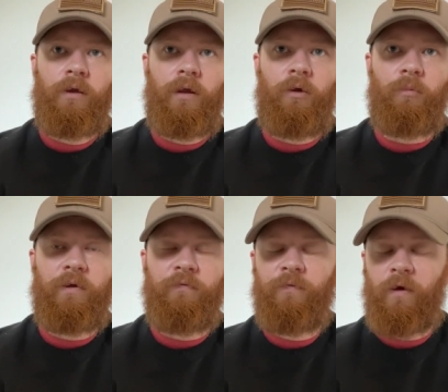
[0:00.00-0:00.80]
could help
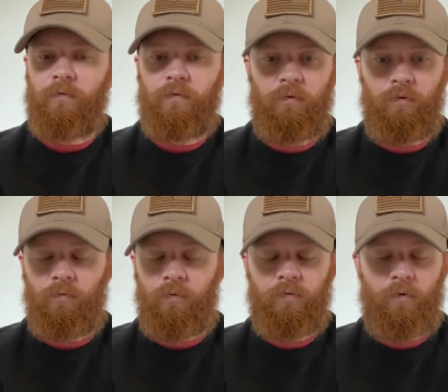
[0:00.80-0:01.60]
give funds
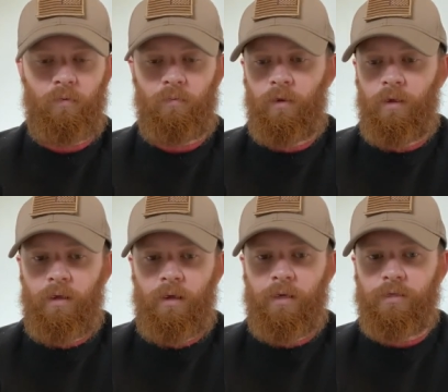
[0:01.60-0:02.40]
to. So
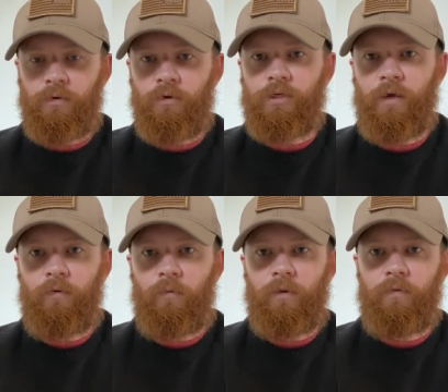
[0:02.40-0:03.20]
I just urge
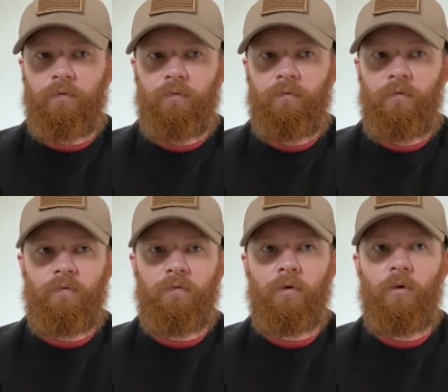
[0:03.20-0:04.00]
everyone,
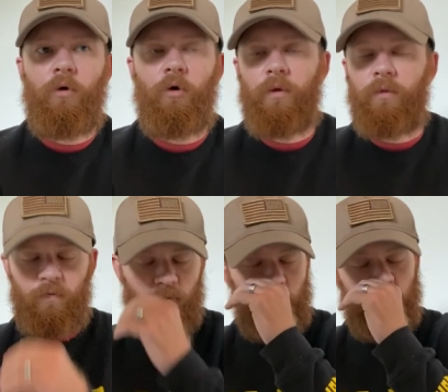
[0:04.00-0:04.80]
this is our moment,
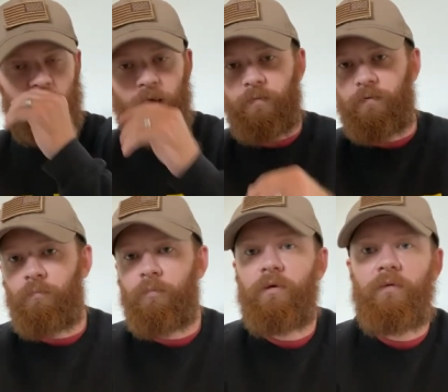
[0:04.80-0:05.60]
this is our time, so
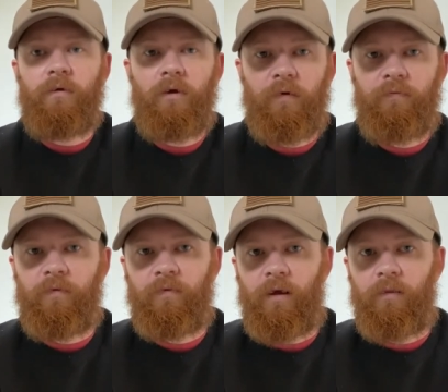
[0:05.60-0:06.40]
please get off the
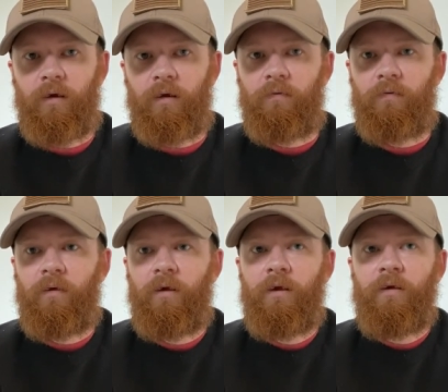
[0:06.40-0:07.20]
sidelines
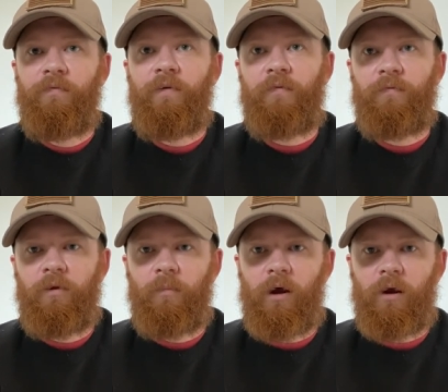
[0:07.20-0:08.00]
fight for
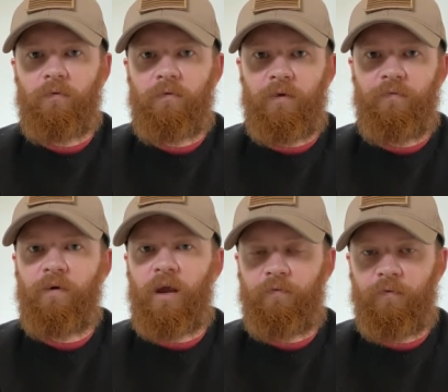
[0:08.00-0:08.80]
democracy,
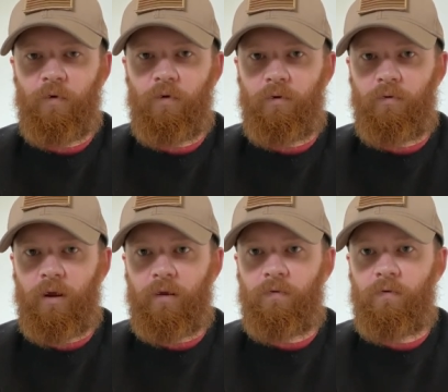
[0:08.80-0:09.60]
fight for voting
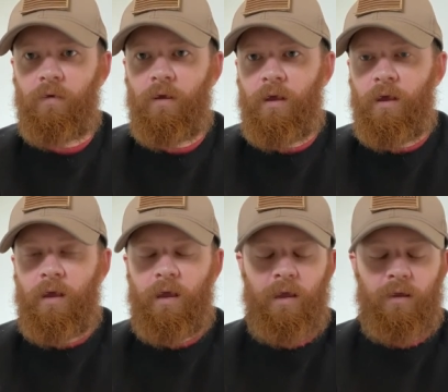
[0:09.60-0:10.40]
rights,
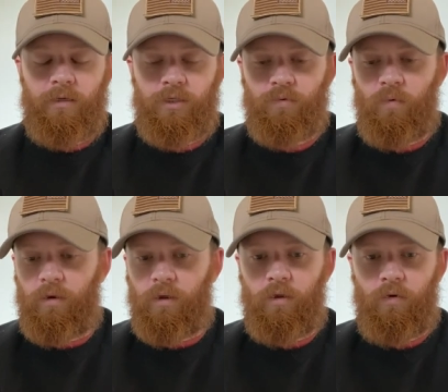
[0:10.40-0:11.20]
and just wanted
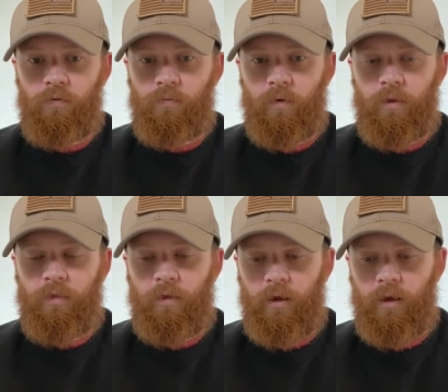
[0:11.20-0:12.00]
to close
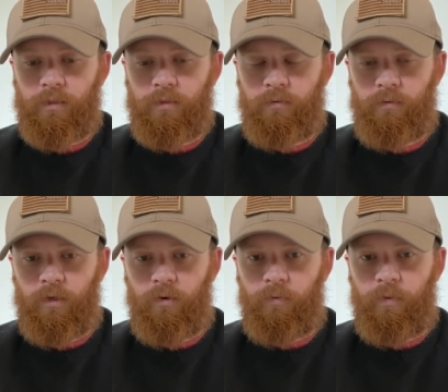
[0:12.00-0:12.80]
with, uh, you
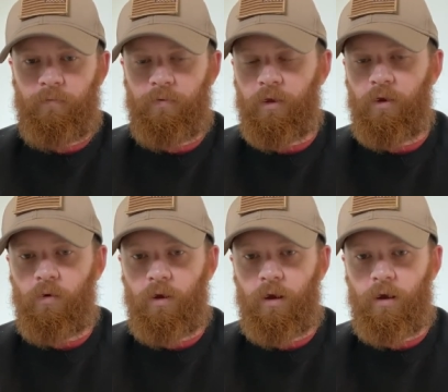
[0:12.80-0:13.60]
know, with everything
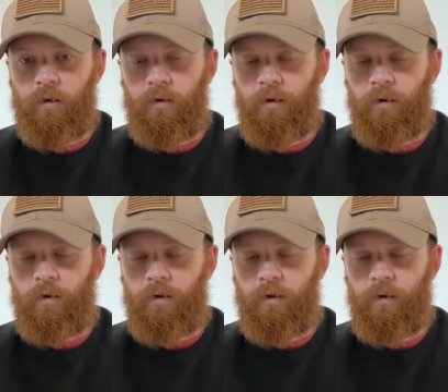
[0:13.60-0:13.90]
going on